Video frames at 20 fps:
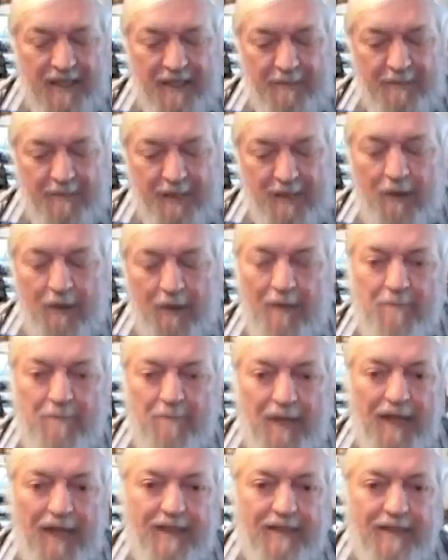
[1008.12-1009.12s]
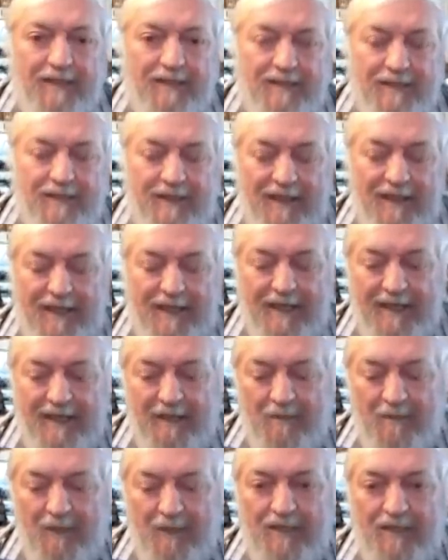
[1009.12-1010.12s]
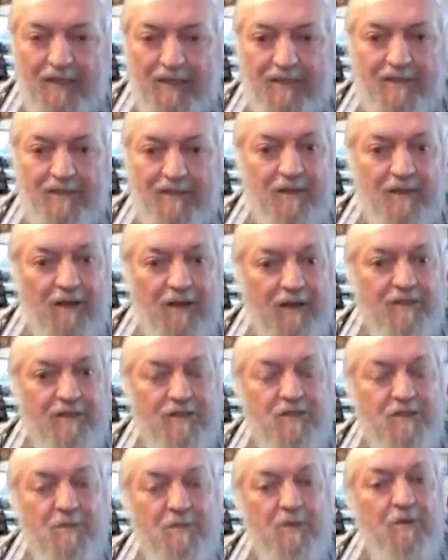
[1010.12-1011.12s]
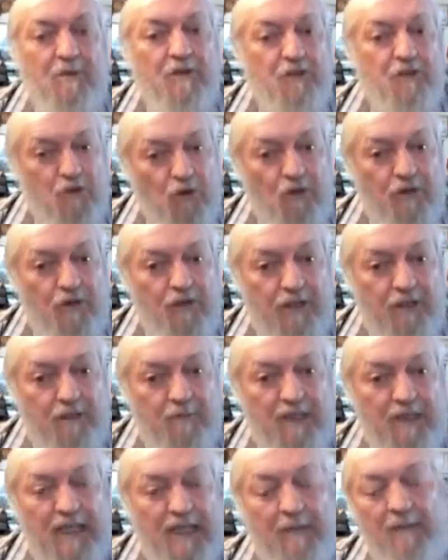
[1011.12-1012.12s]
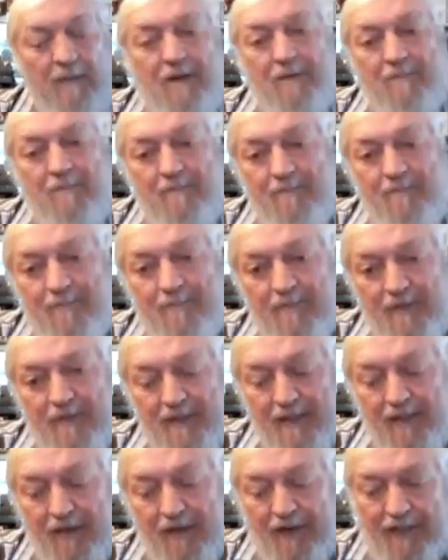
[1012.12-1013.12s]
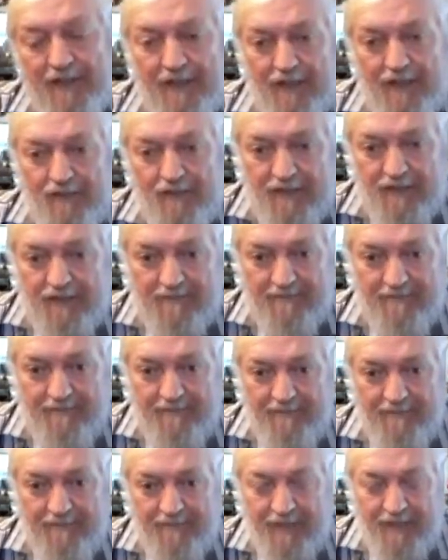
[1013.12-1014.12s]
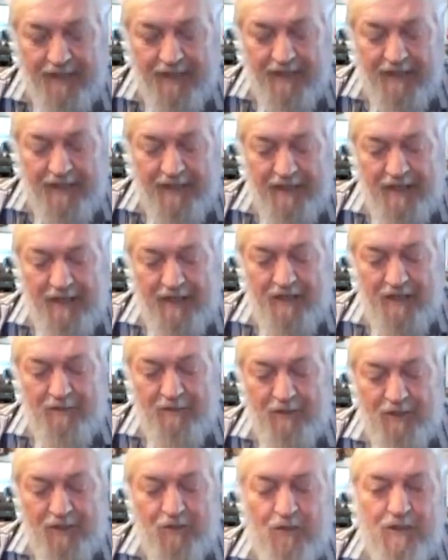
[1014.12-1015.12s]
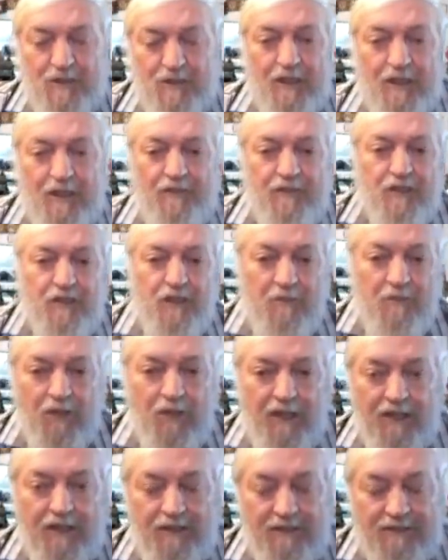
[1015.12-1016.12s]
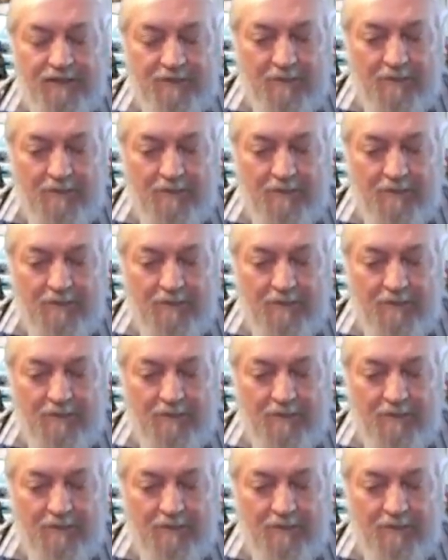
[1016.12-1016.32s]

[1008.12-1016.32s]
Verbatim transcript: And when I went back, I went and asked to be withdrawn and to become a direct entry, which caused a lot of turmoil.